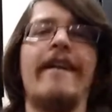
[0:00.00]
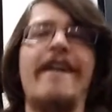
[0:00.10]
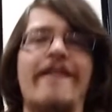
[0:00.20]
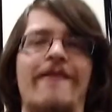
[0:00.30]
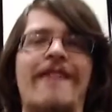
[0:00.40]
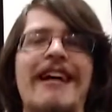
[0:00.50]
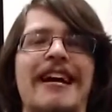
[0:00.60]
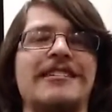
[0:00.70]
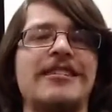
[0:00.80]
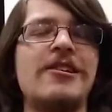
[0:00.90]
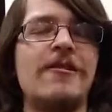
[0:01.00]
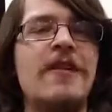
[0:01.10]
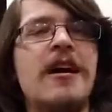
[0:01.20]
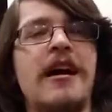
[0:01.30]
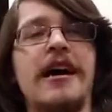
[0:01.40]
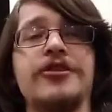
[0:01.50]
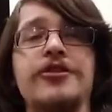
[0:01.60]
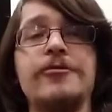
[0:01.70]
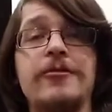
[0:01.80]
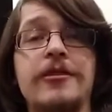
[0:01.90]
All right, so how'd
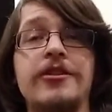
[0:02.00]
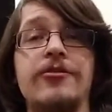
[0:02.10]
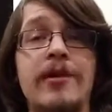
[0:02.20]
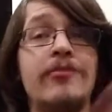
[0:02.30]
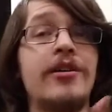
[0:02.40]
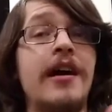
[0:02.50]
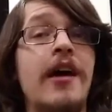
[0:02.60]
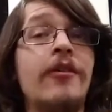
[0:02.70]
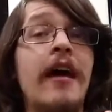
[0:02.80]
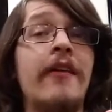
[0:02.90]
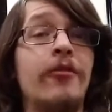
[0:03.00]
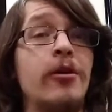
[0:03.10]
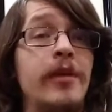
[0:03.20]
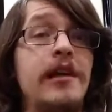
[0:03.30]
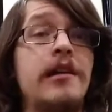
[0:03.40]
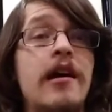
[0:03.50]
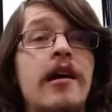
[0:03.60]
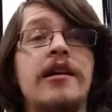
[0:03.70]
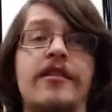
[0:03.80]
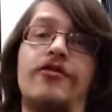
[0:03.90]
you do? Did you remember to count every beat?
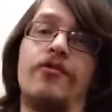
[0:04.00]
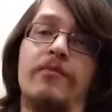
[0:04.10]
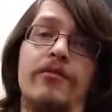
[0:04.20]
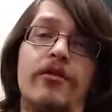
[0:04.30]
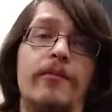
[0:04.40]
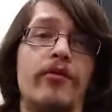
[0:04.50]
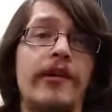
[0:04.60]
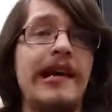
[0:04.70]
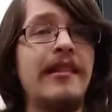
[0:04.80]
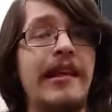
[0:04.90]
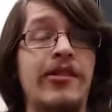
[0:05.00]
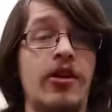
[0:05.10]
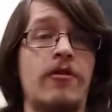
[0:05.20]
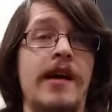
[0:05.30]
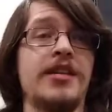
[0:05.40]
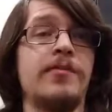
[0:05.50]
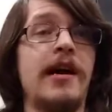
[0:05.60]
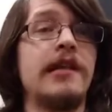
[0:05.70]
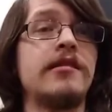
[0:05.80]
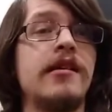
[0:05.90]
Did you remember to breathe in the correct
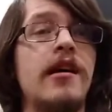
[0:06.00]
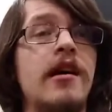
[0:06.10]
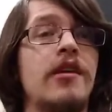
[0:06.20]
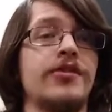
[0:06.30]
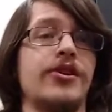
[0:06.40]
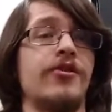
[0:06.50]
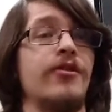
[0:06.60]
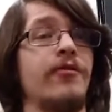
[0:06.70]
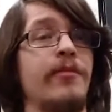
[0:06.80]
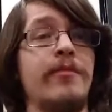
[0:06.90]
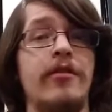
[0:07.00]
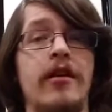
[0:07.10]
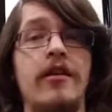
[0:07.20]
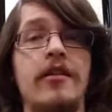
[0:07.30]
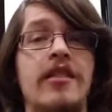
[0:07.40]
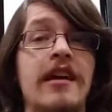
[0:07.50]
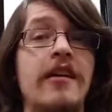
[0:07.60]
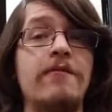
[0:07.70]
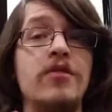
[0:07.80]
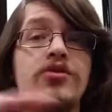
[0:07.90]
spots? So remember,
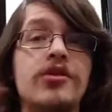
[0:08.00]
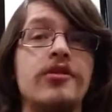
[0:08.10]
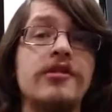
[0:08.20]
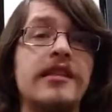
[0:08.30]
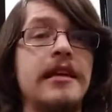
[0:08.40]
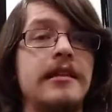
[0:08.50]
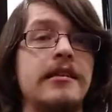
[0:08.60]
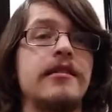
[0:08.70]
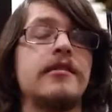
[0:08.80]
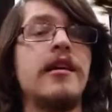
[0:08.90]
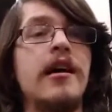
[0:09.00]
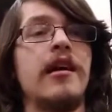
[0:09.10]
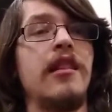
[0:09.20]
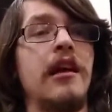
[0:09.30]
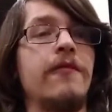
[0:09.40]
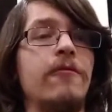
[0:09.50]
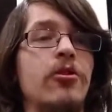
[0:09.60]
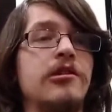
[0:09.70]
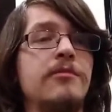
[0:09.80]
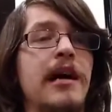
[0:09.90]
think of musical sentences. Think of
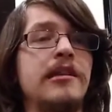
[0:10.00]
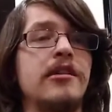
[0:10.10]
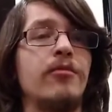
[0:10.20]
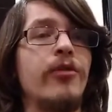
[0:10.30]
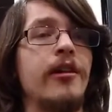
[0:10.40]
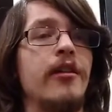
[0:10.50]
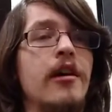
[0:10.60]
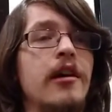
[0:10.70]
good spots to breathe.